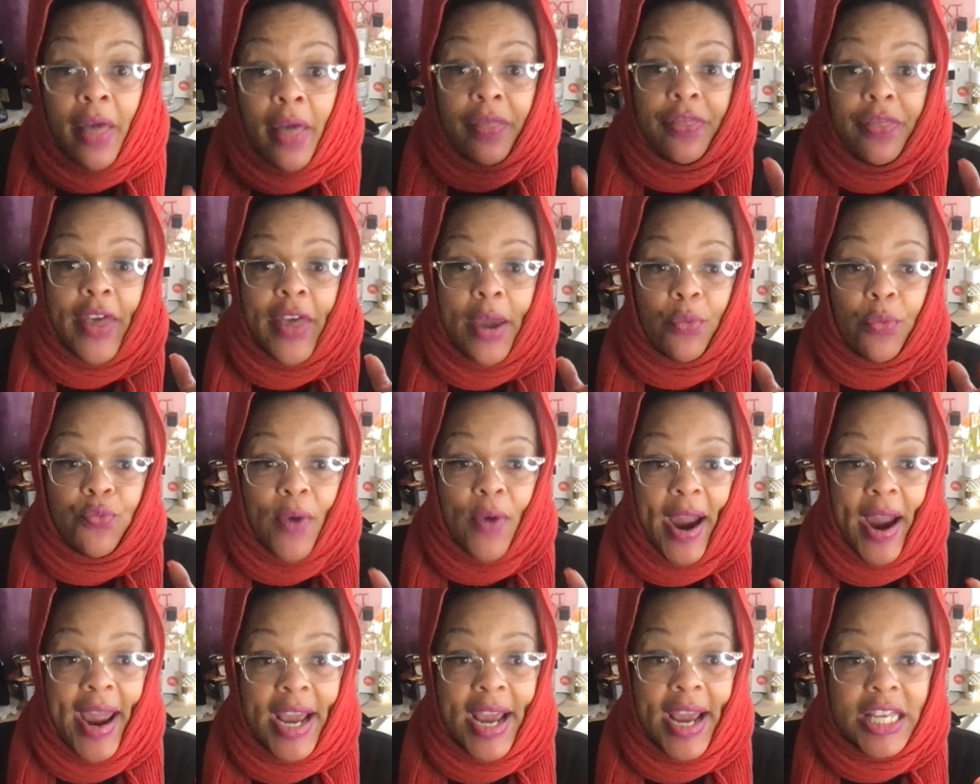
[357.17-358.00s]
that
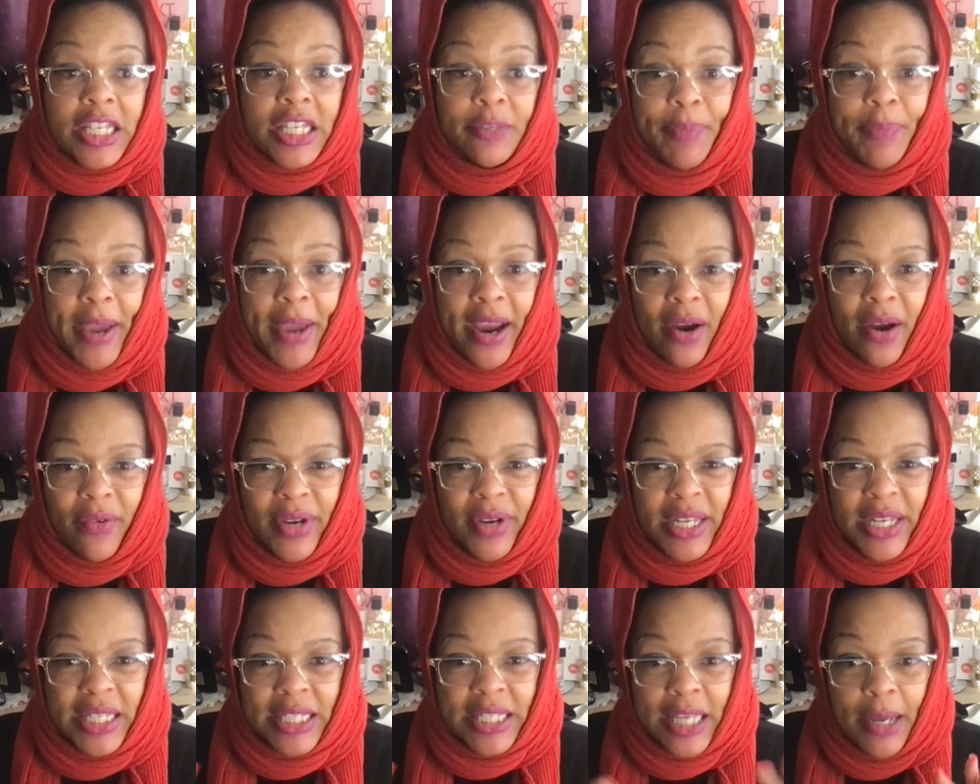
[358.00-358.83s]

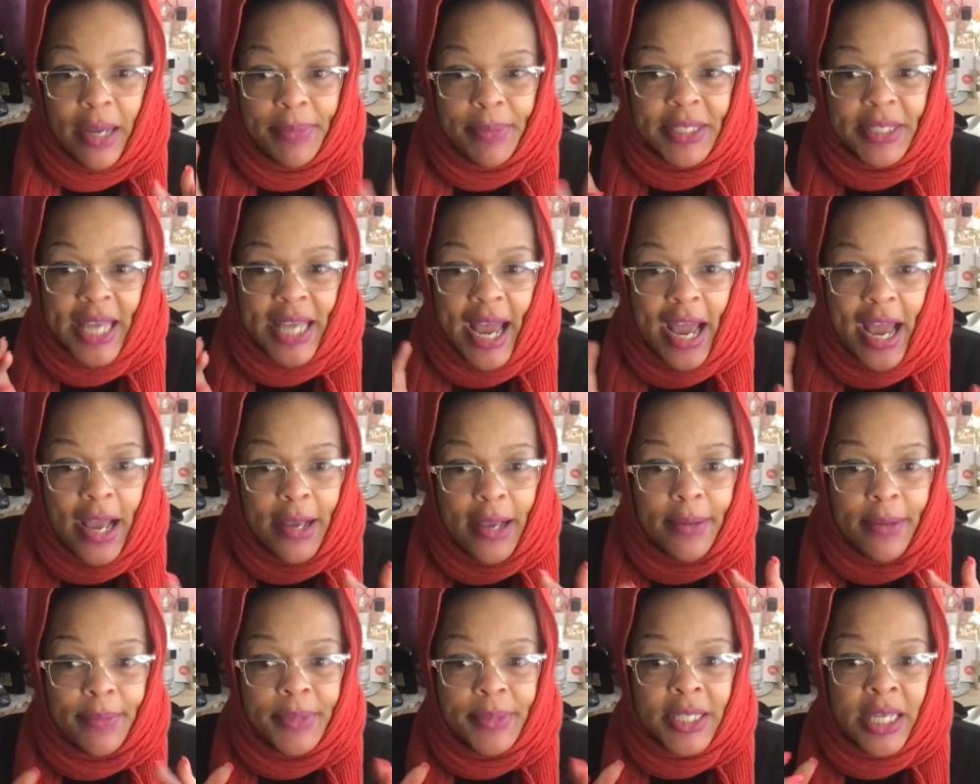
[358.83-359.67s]
raspberries
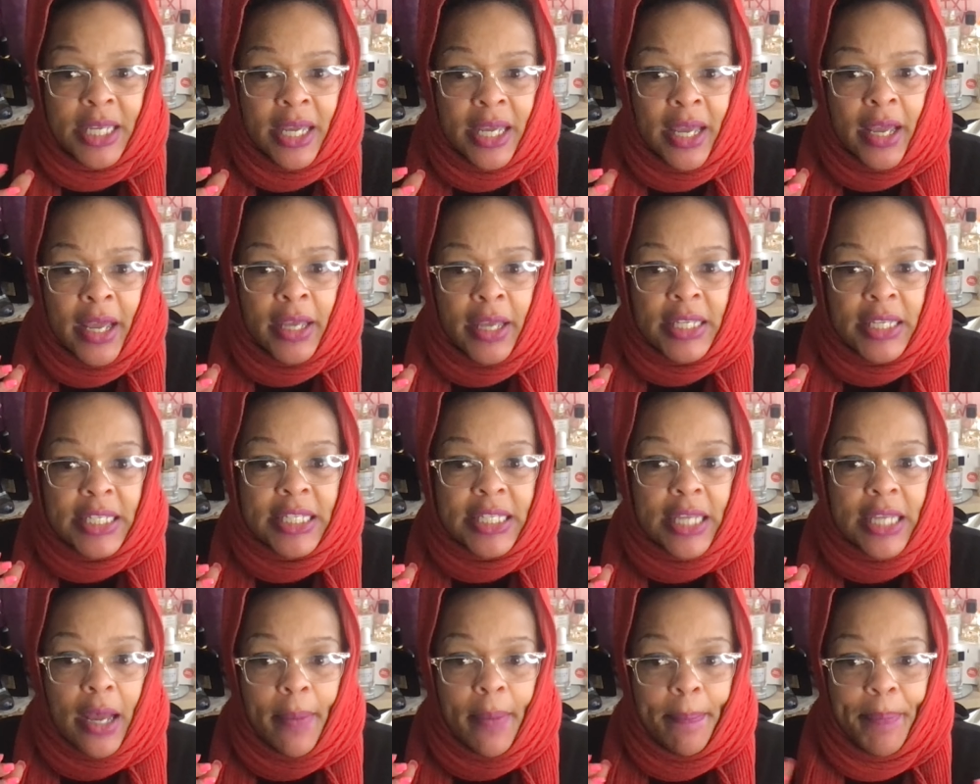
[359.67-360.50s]
sometimes
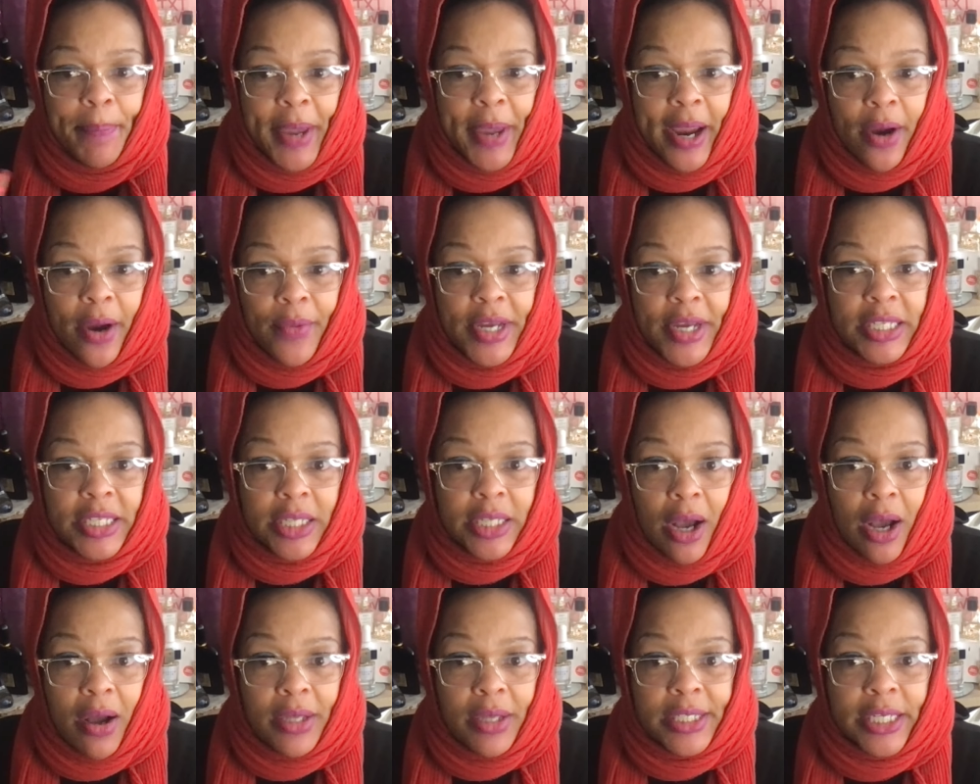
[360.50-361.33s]
some berries
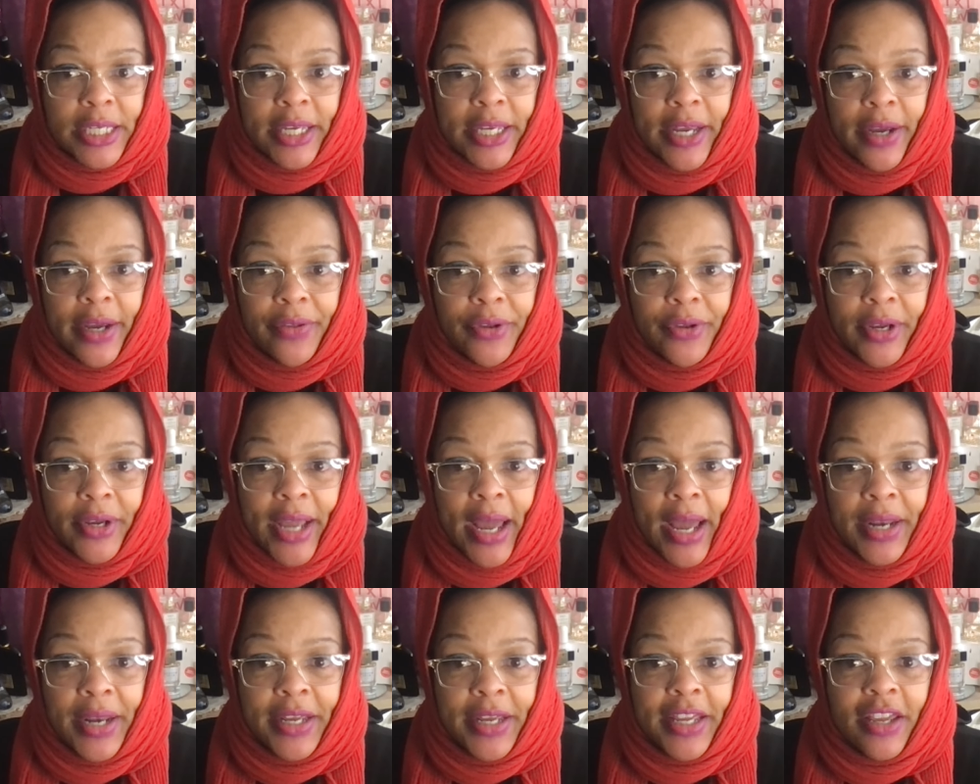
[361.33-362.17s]
altogether
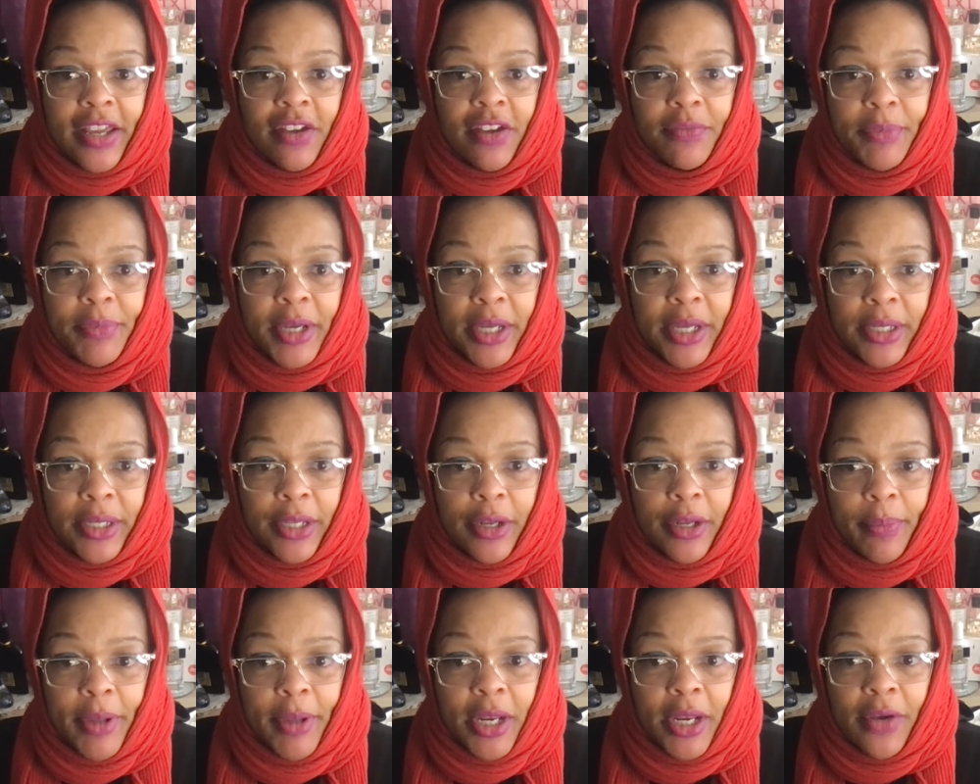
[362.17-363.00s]
kind of give me a
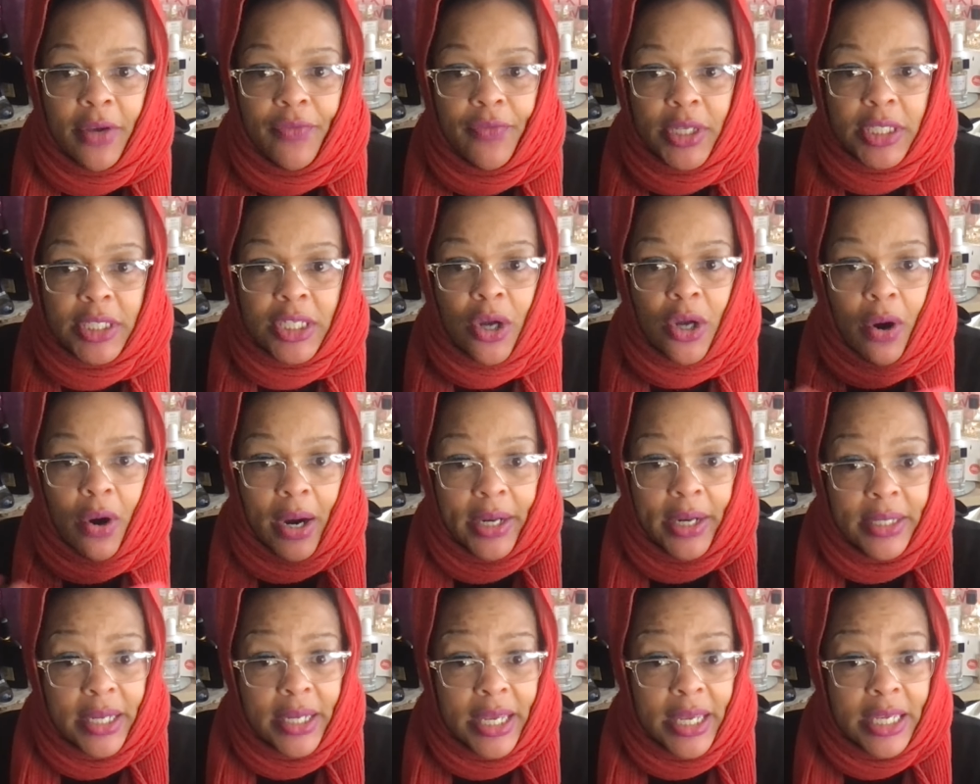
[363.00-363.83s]
little bit of a
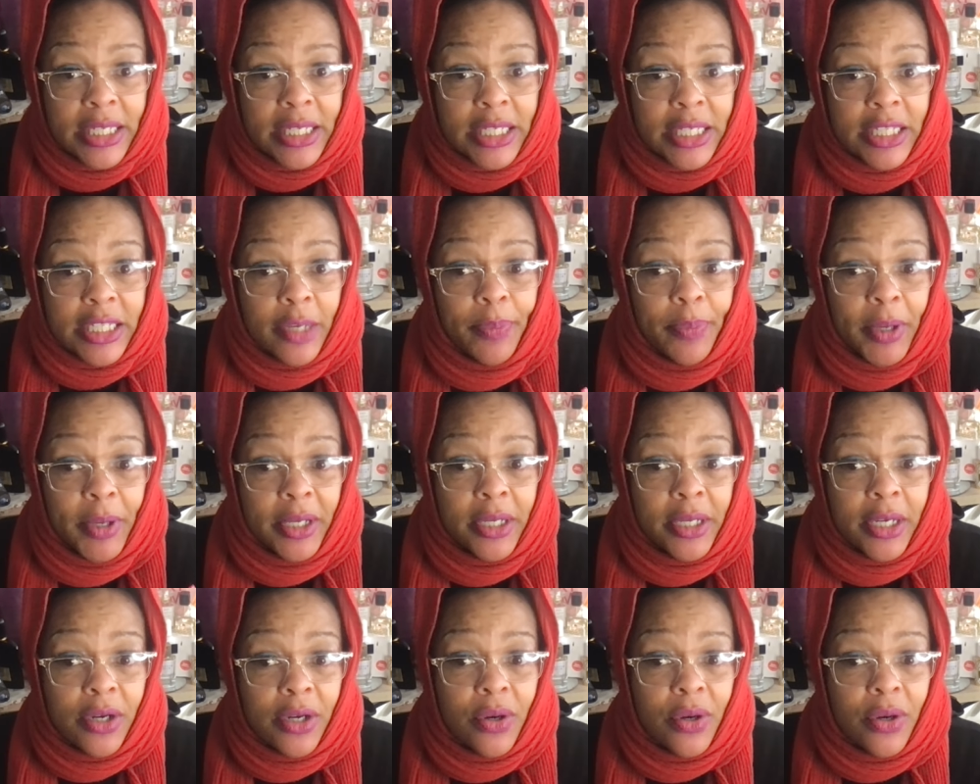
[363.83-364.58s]
tartness depending